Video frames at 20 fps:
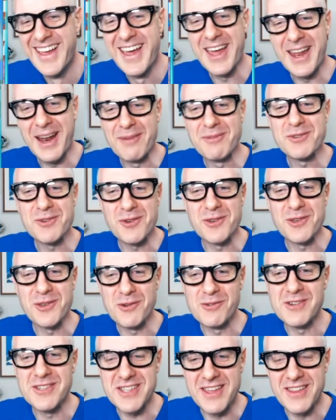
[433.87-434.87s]
And I'm sure
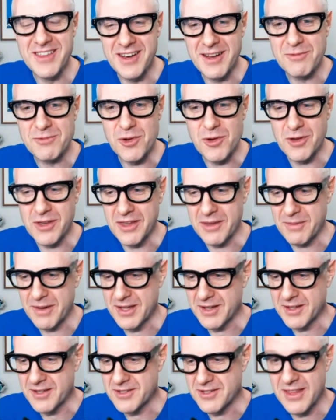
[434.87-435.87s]
you resent that I'm talking
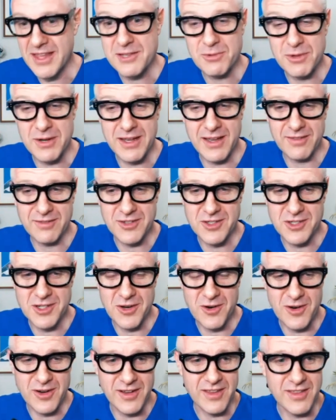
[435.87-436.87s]
about it. So that's what I have to
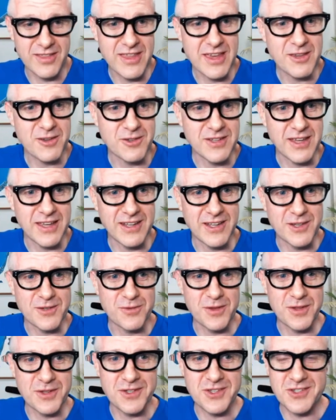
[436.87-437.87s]
share on it. Thank you, Dan H,
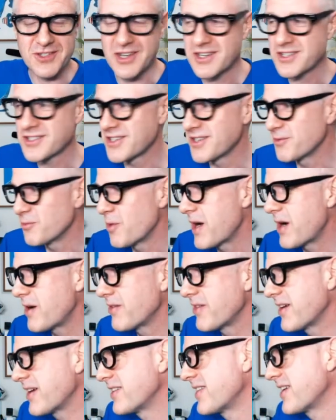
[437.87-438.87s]
for the suggestion.
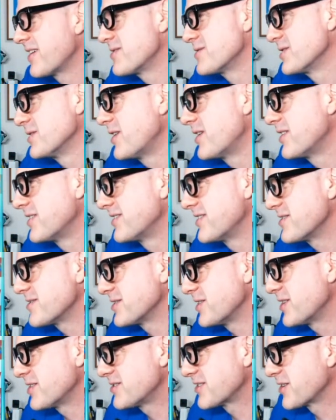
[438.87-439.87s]
Wow, there's a
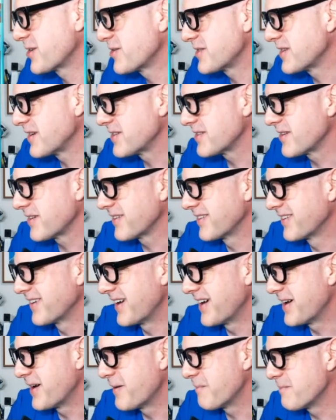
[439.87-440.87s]
lot to go there.
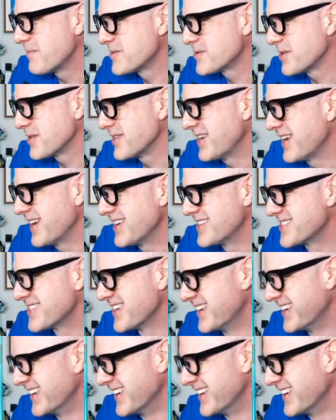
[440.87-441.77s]
So yes.